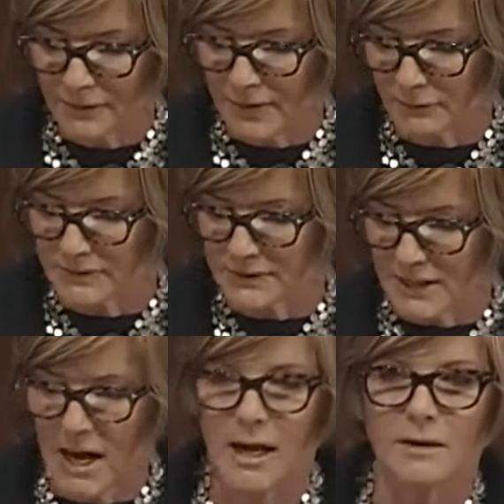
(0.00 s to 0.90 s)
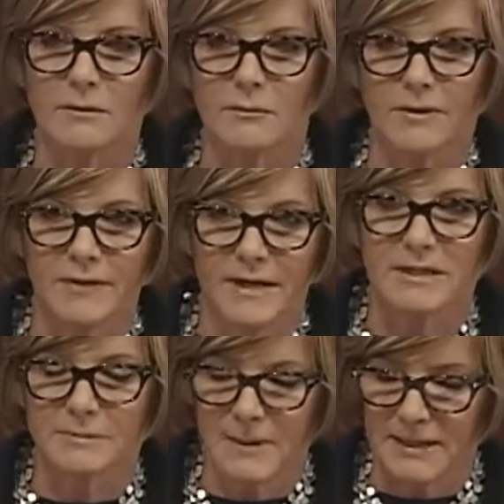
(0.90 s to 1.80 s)
that was not what they
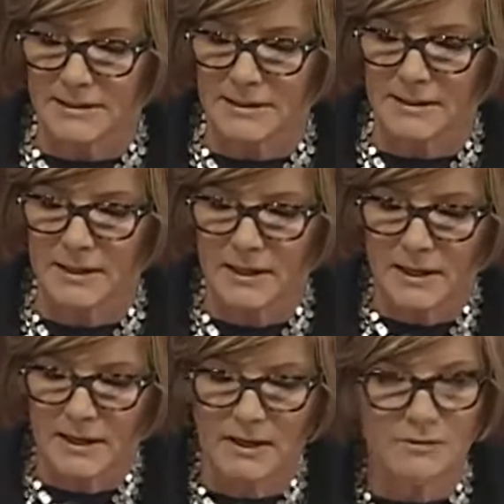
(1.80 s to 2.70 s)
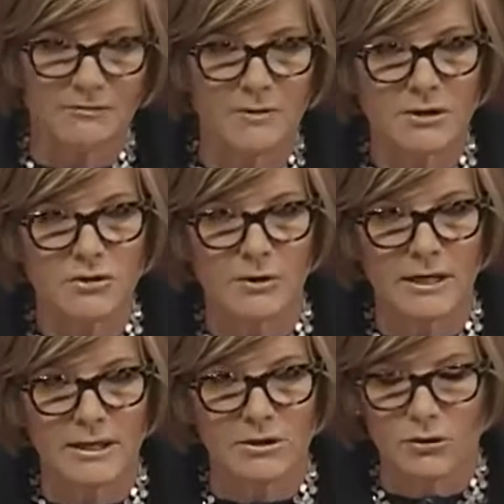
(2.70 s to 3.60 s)
expected and a
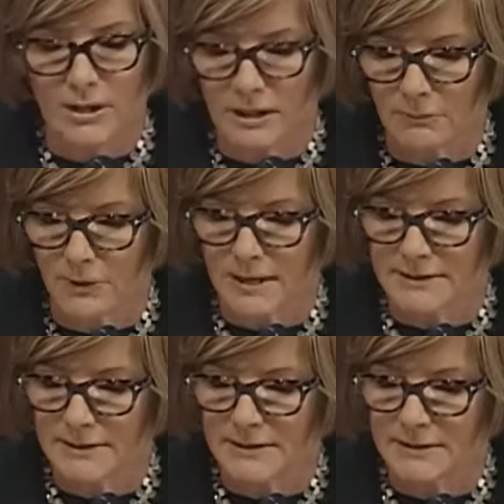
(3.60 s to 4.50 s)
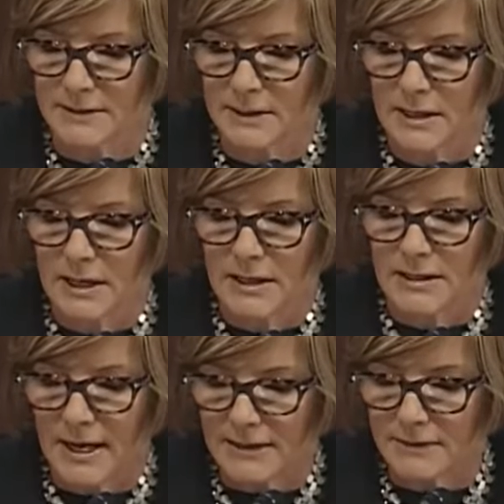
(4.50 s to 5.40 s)
frustrating training process.
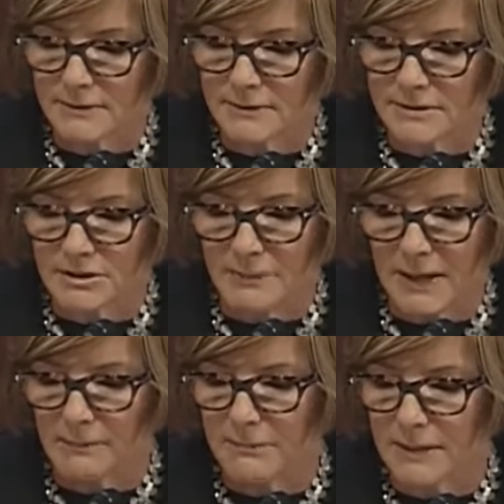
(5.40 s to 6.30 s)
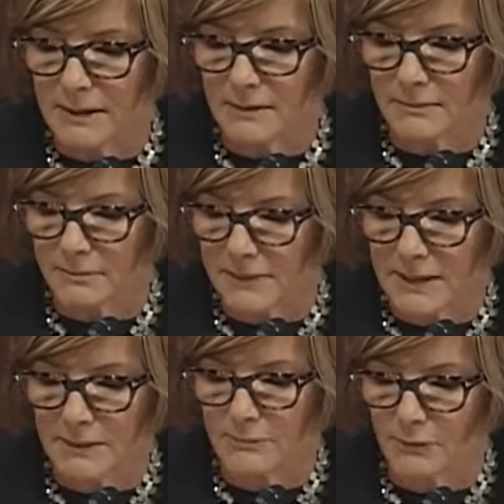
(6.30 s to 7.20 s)
Yet, despite
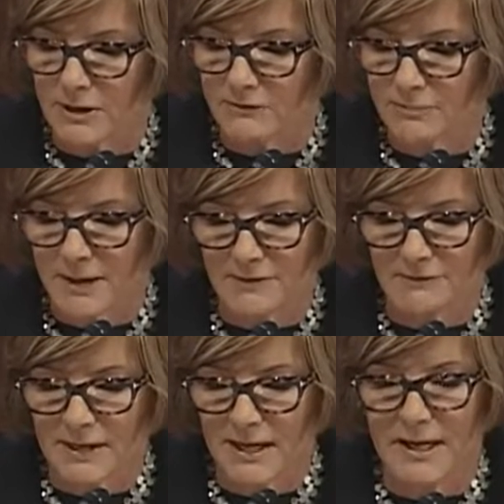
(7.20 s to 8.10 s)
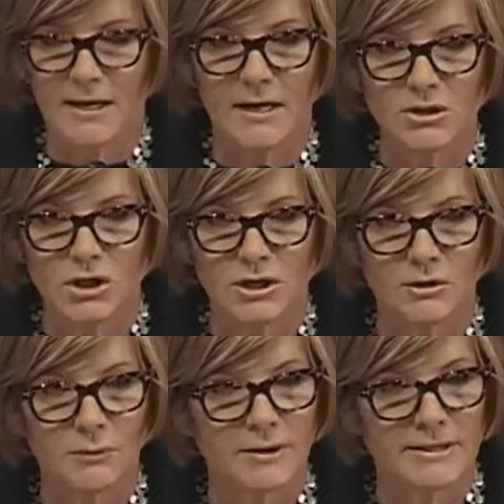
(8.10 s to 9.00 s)
being briefed by the VA on
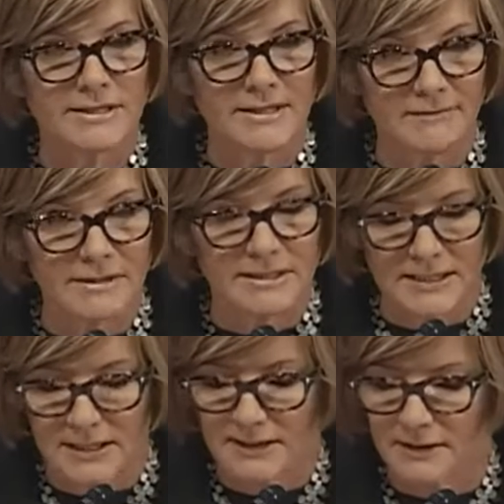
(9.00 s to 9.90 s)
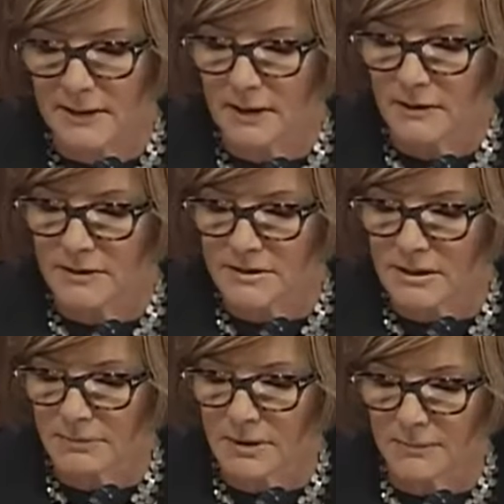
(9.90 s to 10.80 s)
January 17th, the
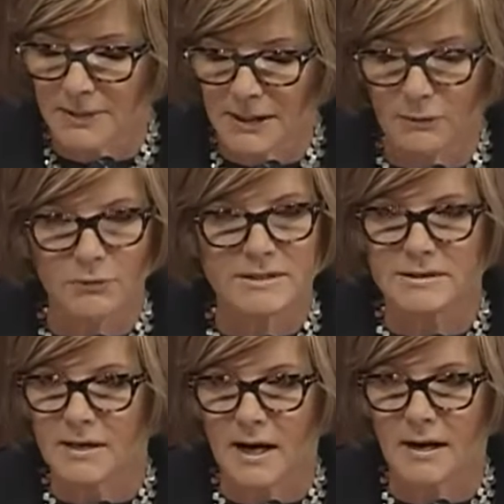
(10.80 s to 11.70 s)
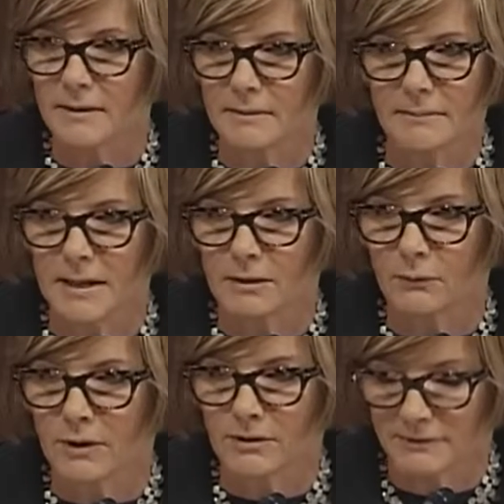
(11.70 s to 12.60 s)
subcommittee was not made
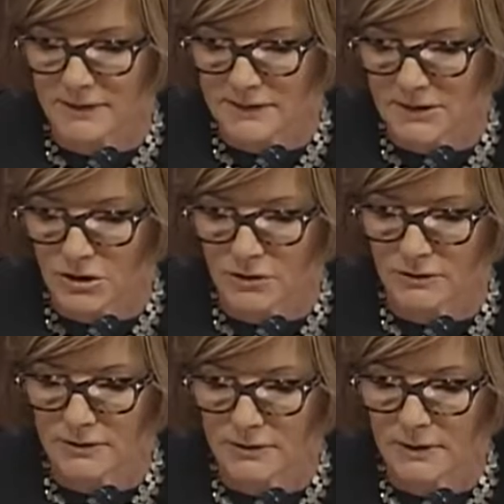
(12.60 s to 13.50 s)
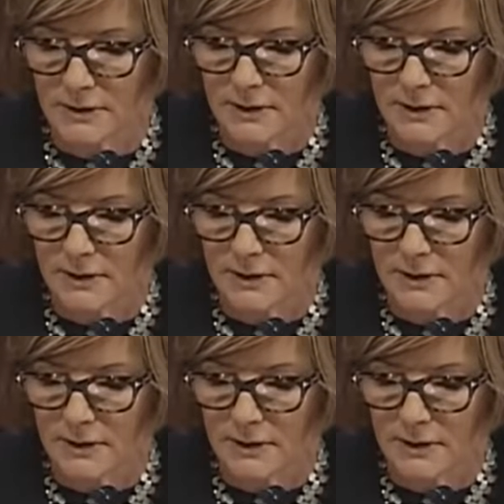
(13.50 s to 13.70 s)
aware of these issues.